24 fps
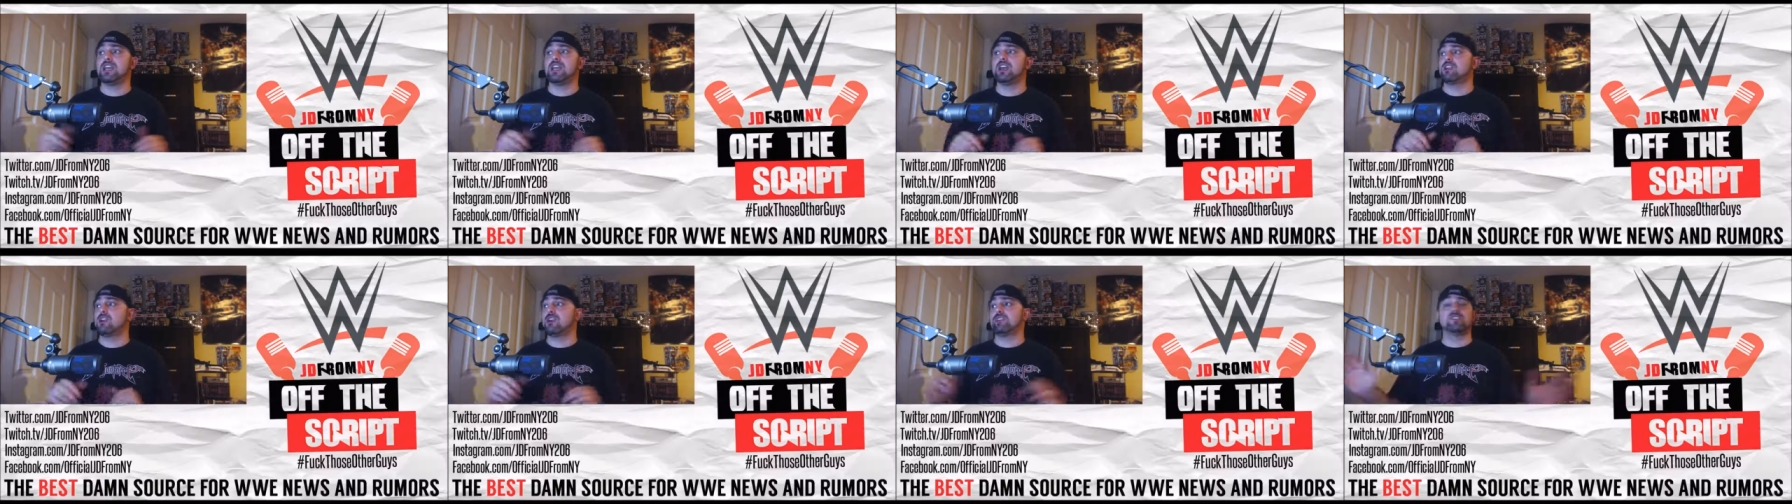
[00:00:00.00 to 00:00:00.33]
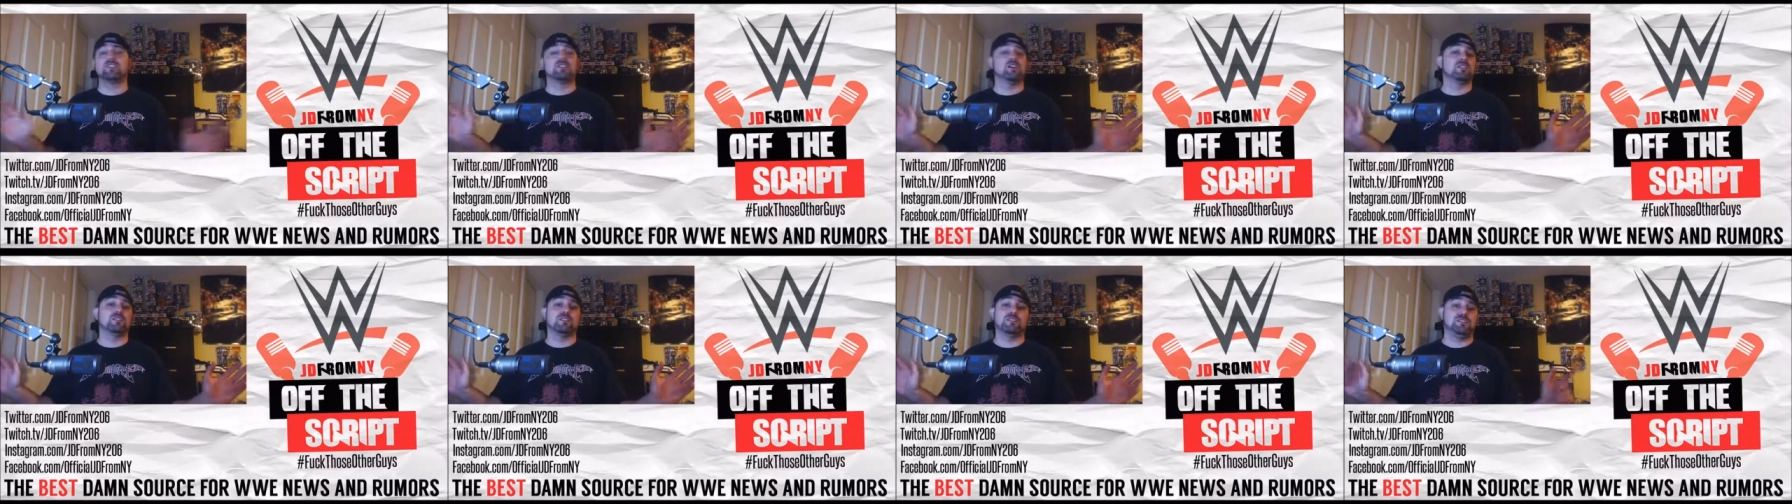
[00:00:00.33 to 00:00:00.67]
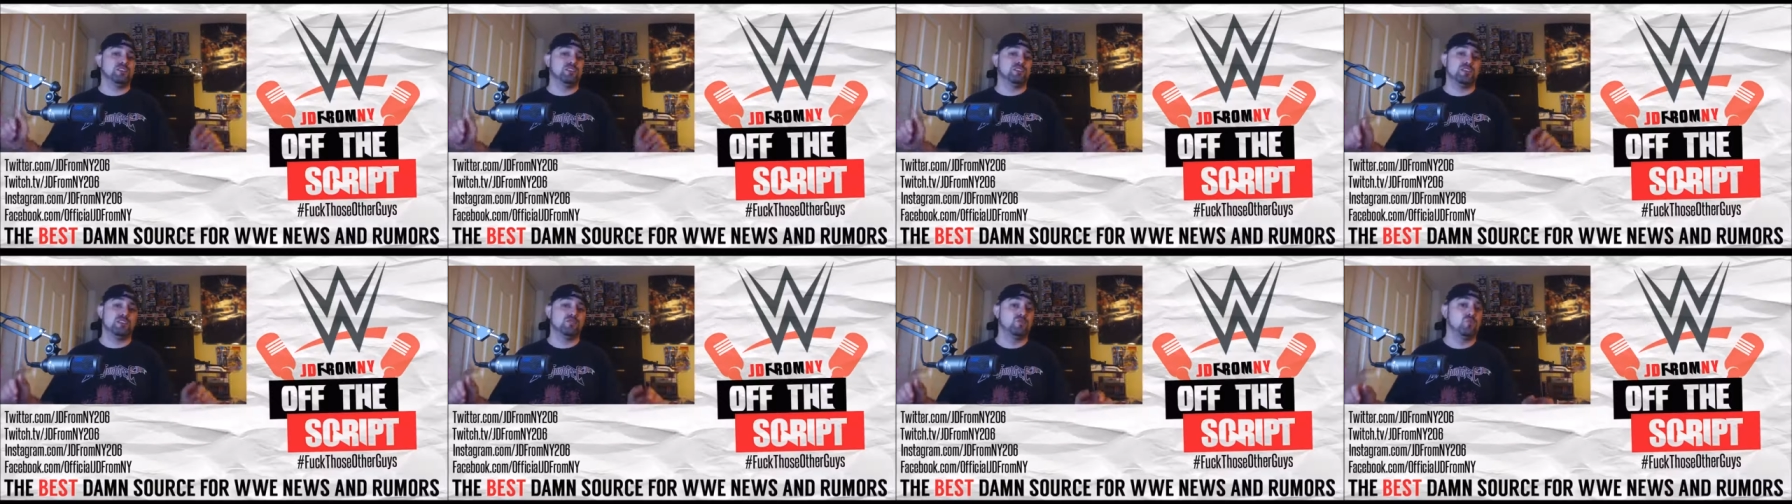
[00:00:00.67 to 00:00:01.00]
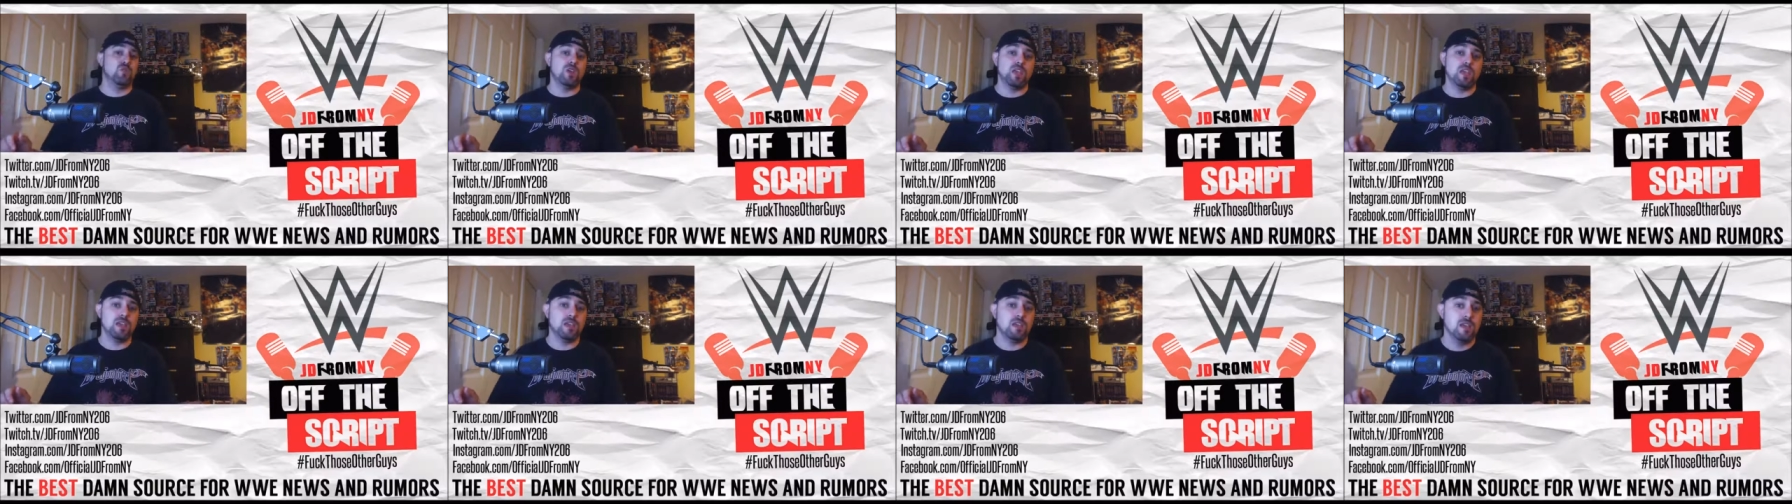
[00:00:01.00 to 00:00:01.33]
I hear every other
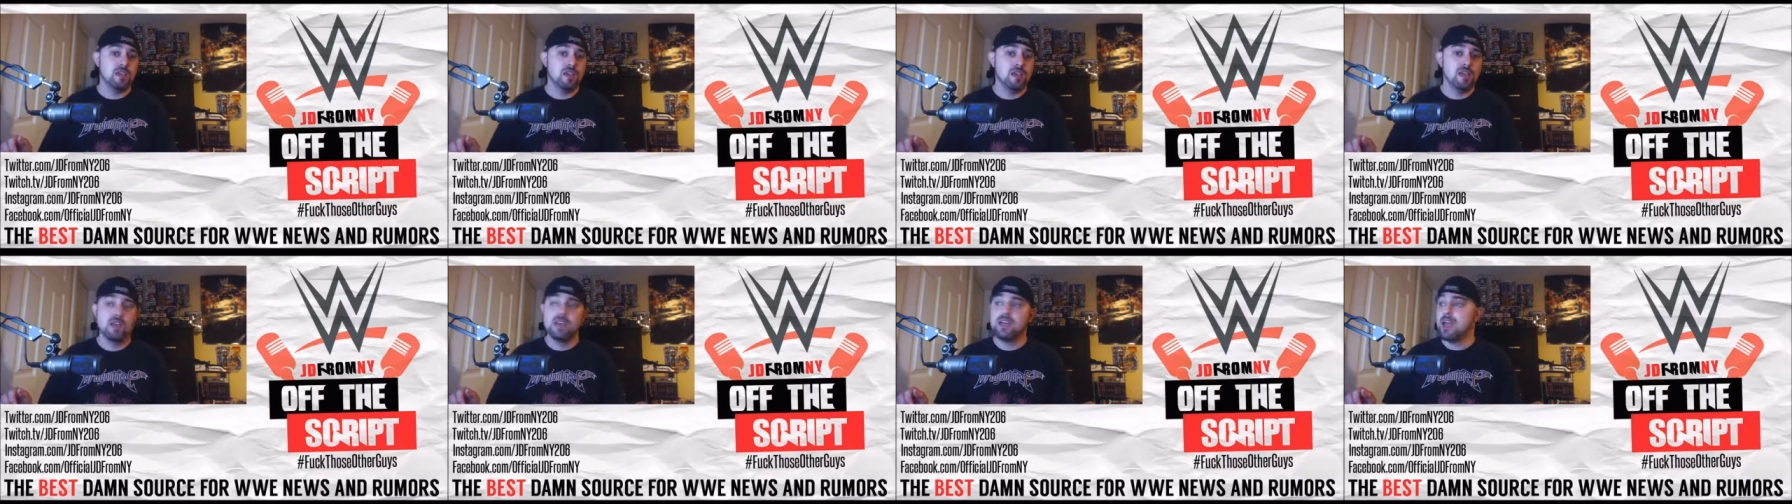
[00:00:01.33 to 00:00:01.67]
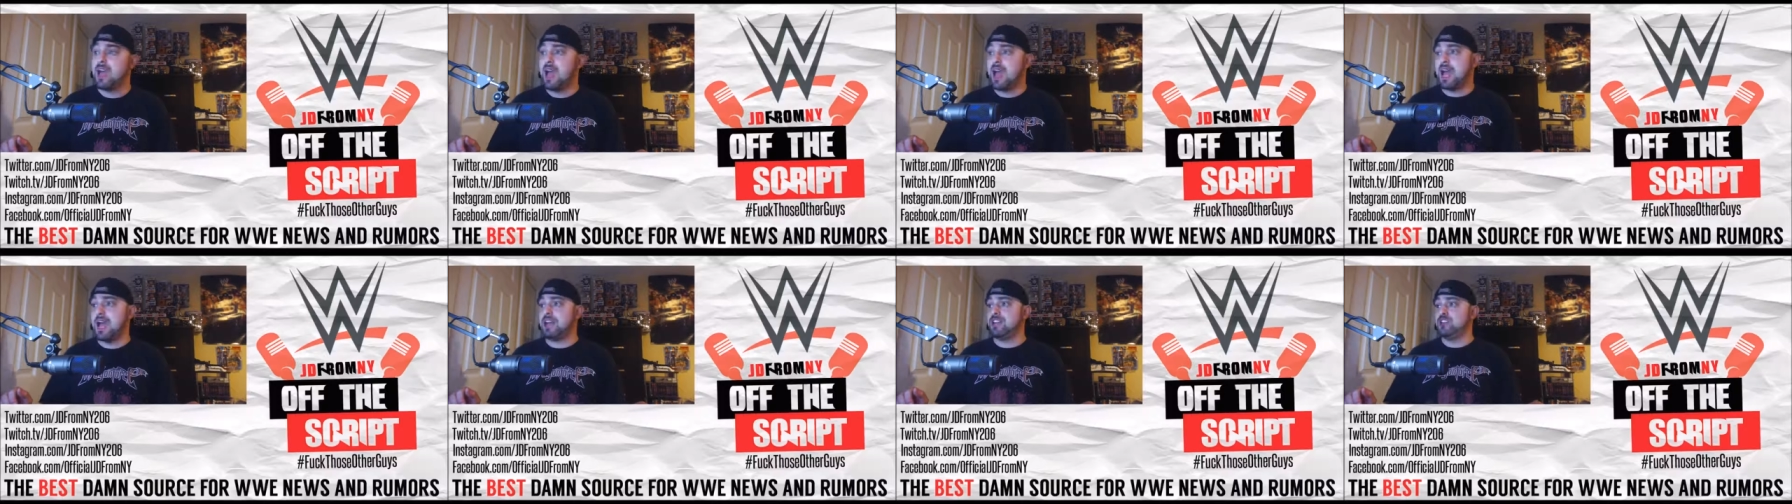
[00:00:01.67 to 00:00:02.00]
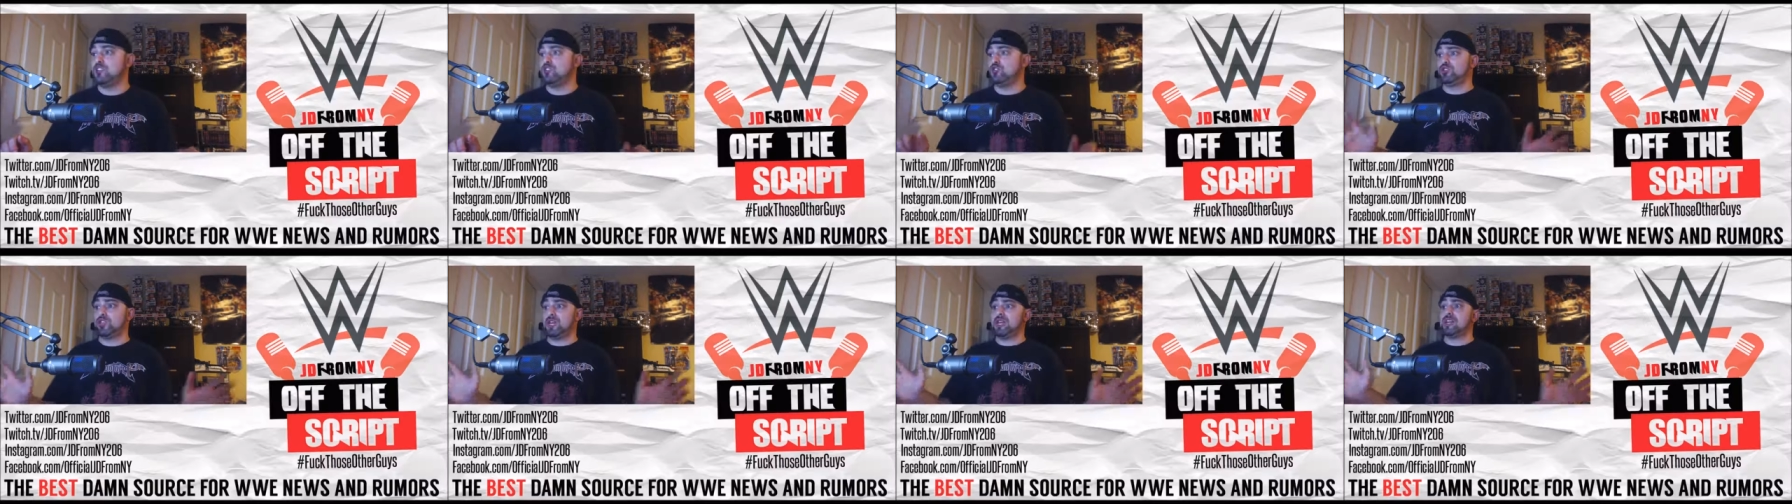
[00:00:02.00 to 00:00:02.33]
fucking week. And